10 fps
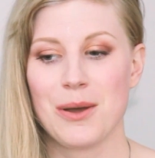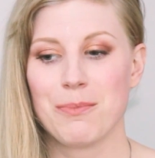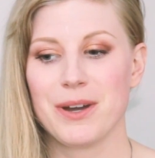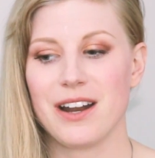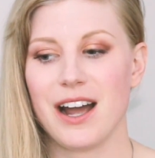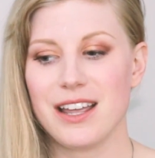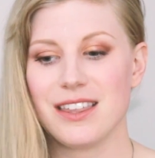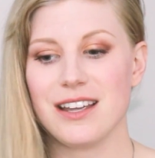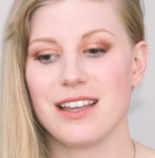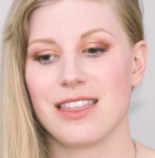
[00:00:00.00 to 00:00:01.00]
But I
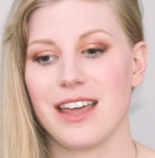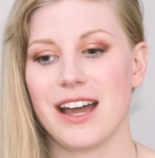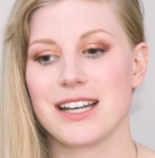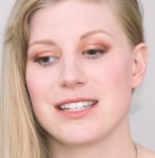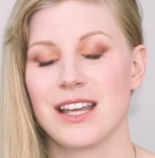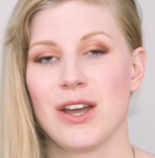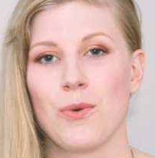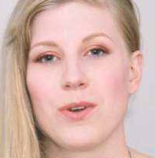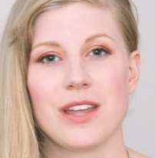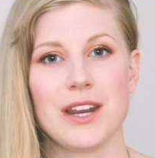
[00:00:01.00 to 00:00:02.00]
think that
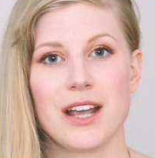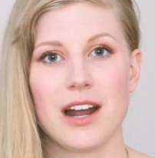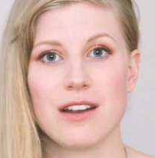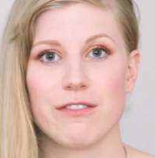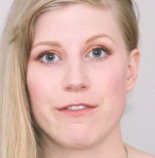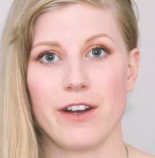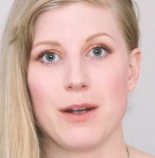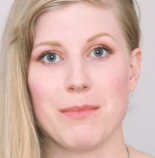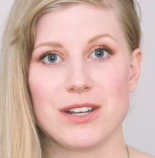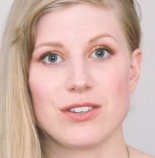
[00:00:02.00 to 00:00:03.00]
with any kind of
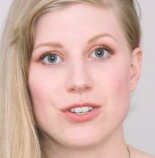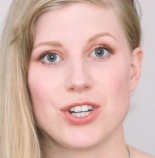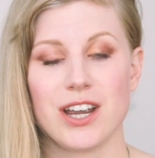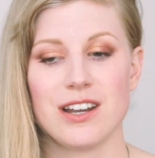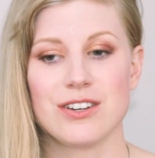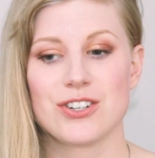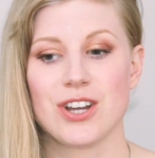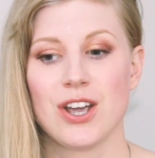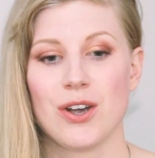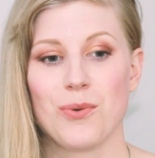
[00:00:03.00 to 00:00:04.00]
environmental change,
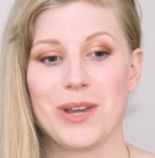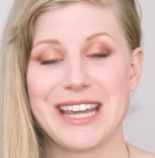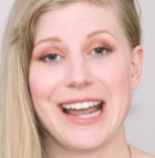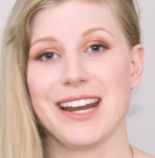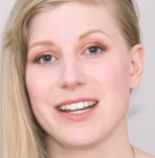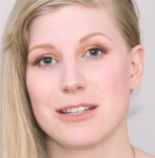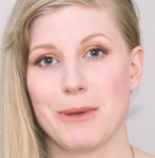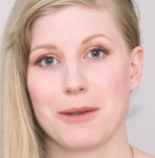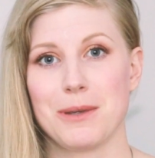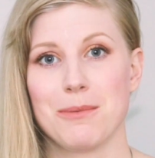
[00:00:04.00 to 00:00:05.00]
we can't
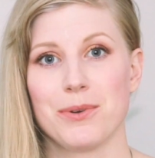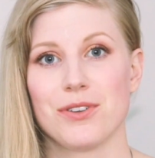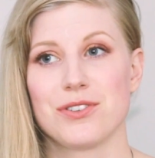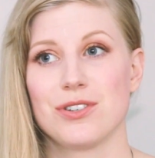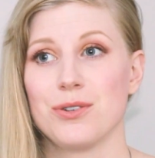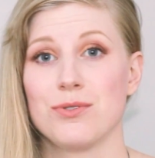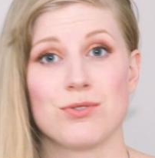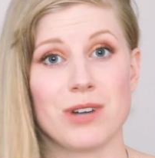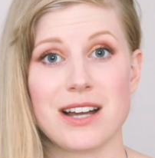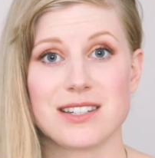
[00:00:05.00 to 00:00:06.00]
expect people to
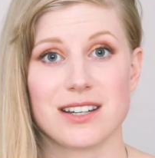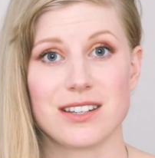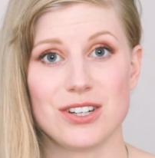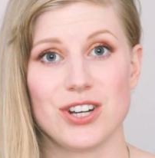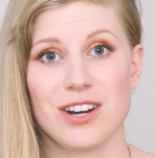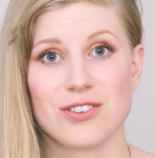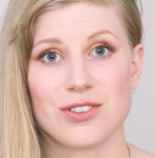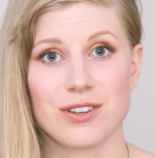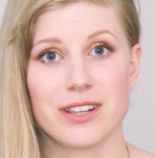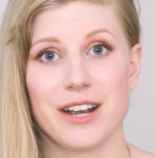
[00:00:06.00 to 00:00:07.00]
drastically change
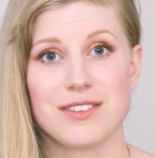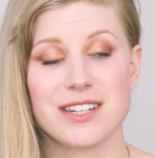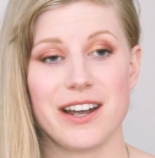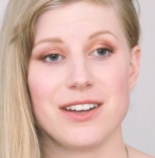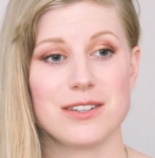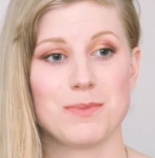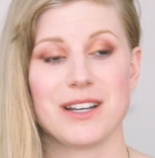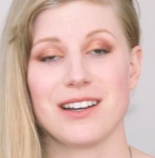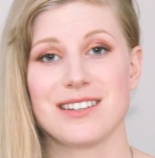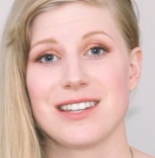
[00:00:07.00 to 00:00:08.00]
their lifestyles
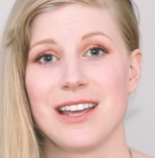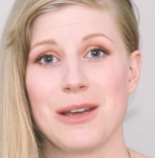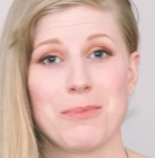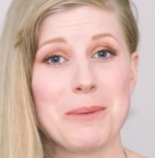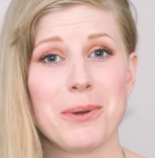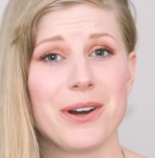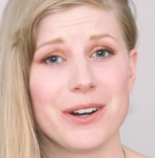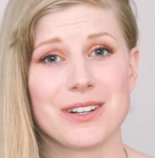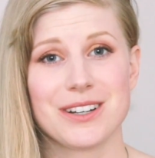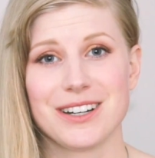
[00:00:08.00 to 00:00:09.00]
because people
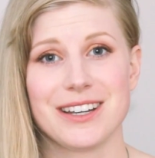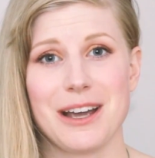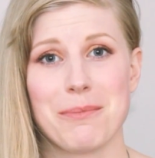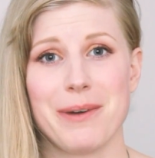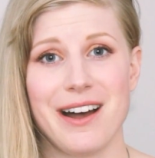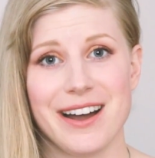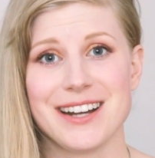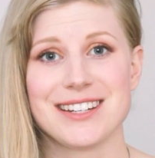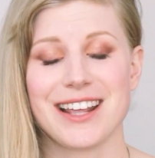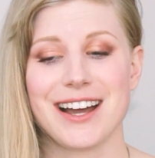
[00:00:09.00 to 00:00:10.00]
aren't going to get
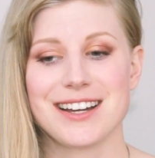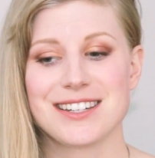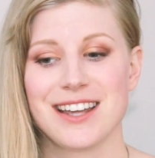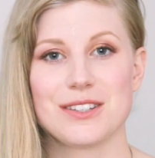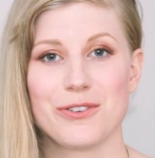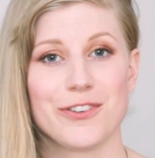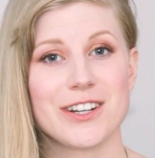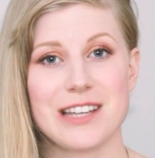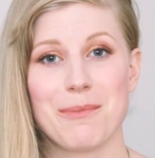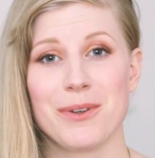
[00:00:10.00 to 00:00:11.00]
behind that. So for
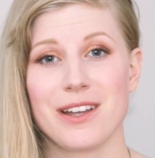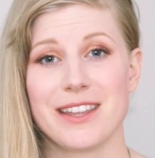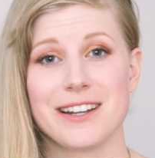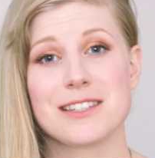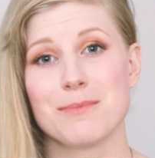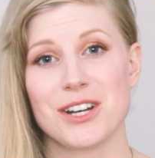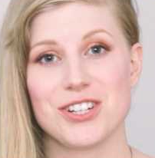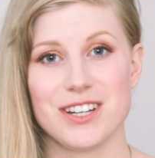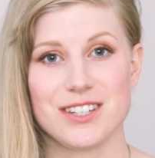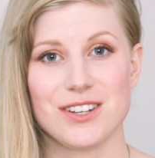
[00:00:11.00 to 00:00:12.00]
example, I think it's much
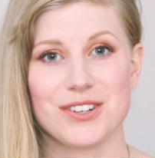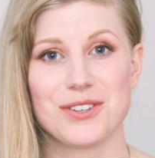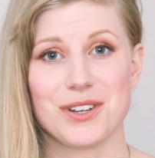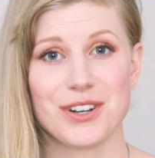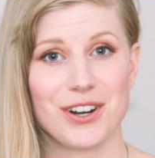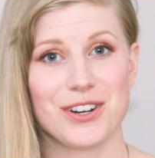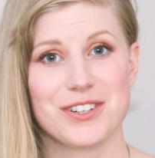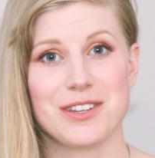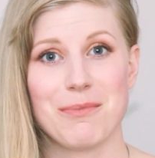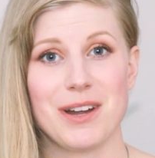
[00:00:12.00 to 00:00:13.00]
easier to encourage
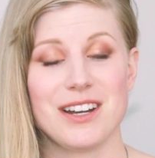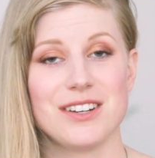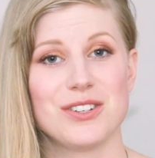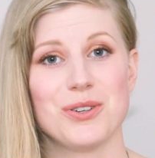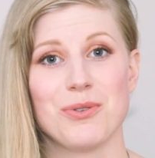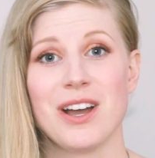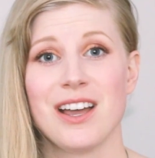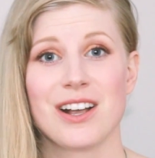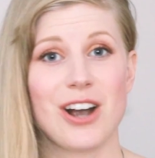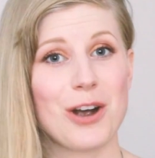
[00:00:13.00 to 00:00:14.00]
somebody to
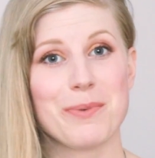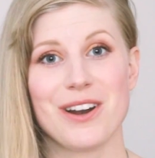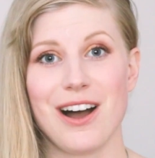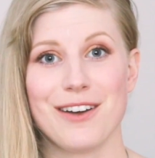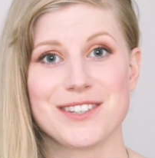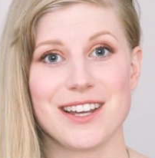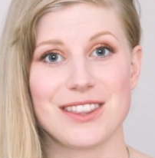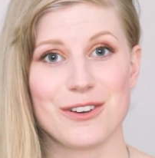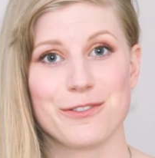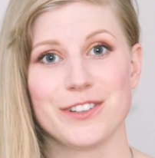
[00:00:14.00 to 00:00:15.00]
carbon offset
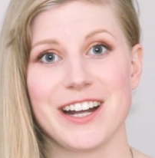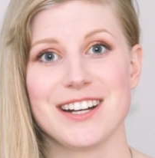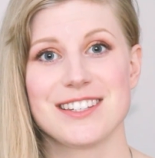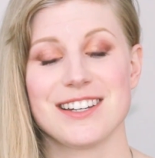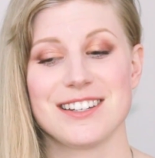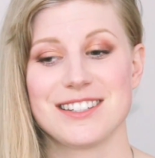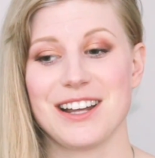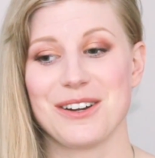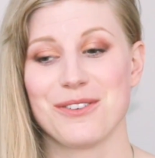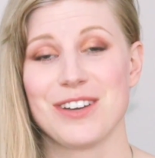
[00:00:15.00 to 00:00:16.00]
their flights
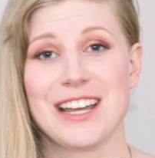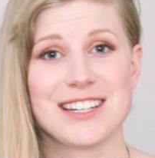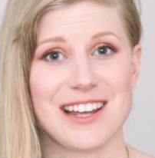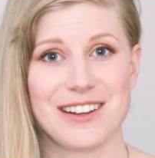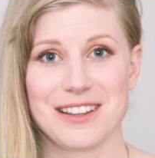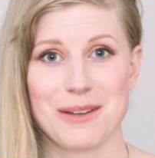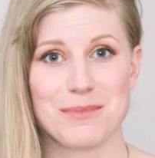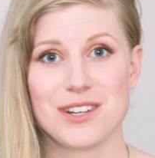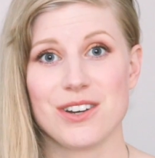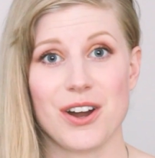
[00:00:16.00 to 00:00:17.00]
instead of telling them
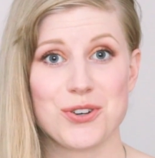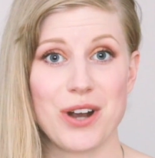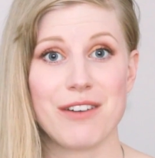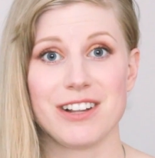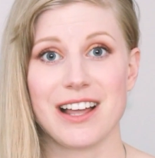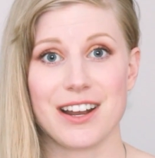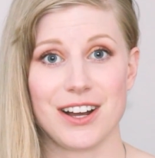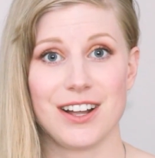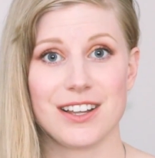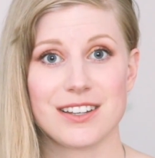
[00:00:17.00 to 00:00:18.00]
to not travel at
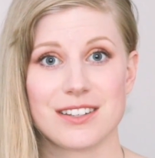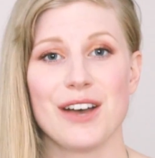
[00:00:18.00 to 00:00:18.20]
all.